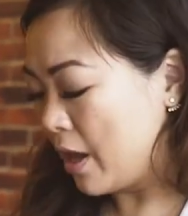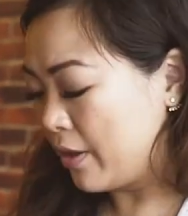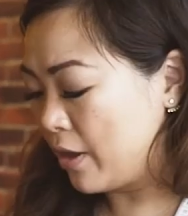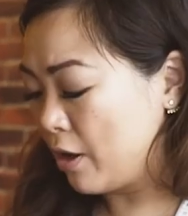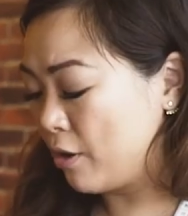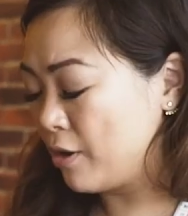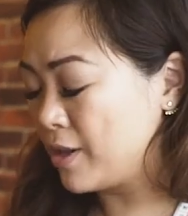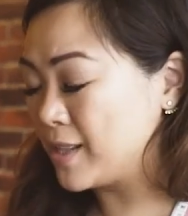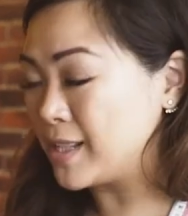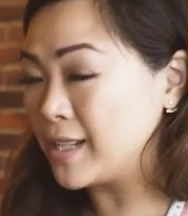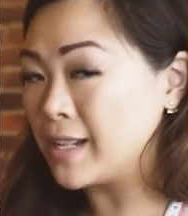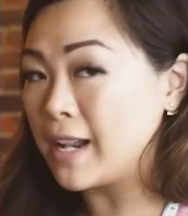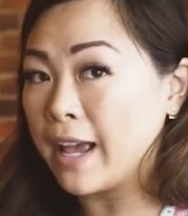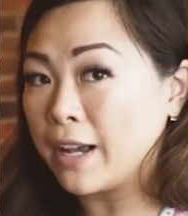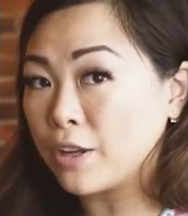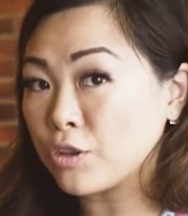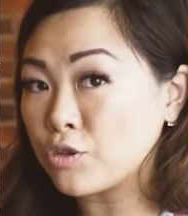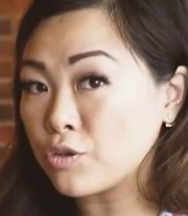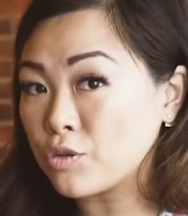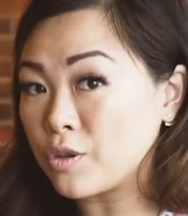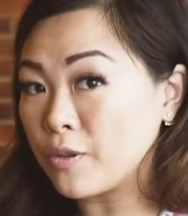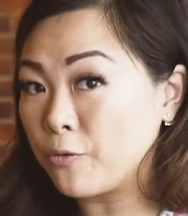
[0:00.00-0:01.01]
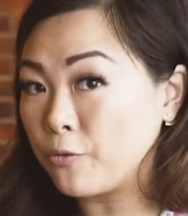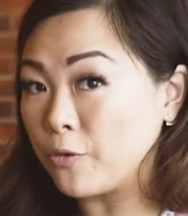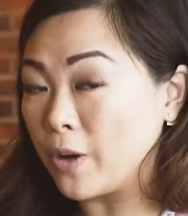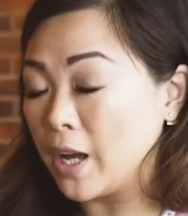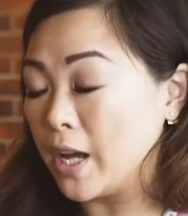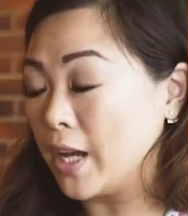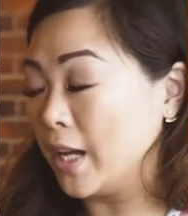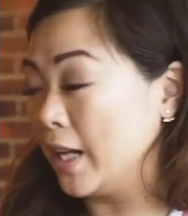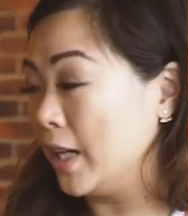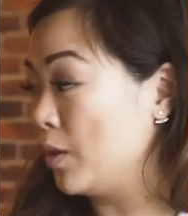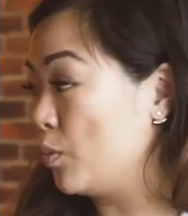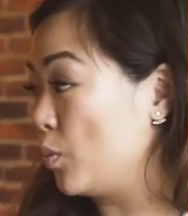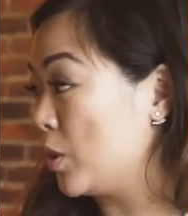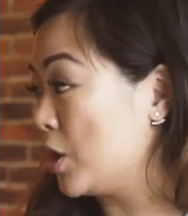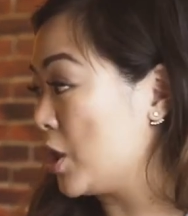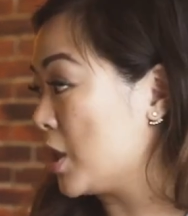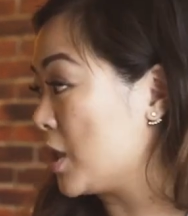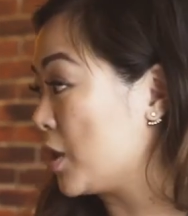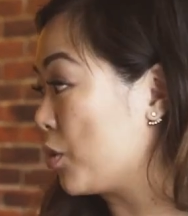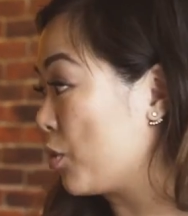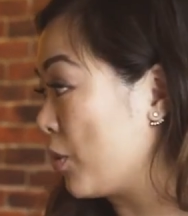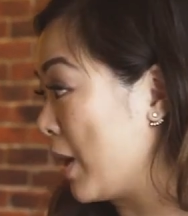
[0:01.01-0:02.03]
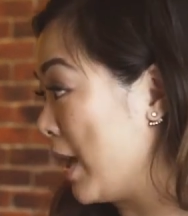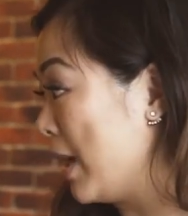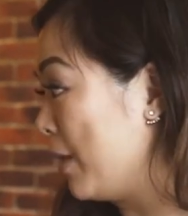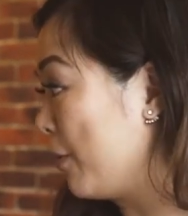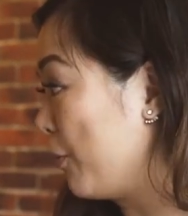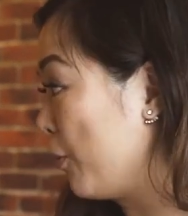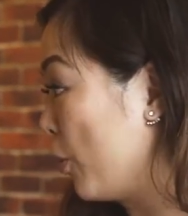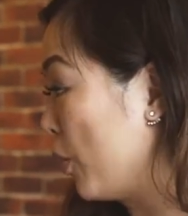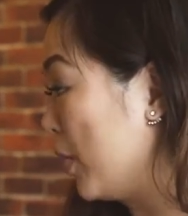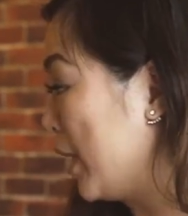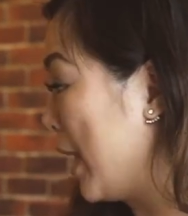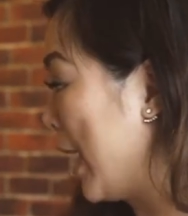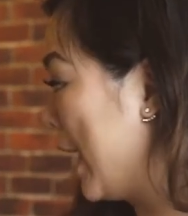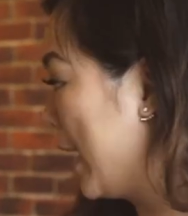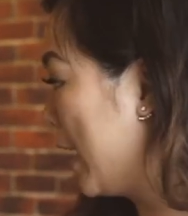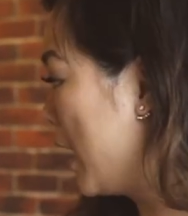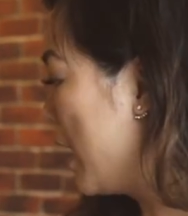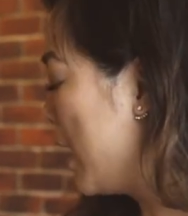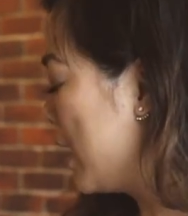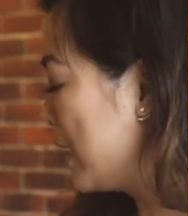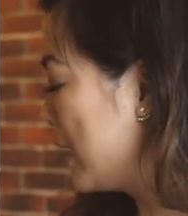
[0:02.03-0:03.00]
There is an extra fine, which is great for like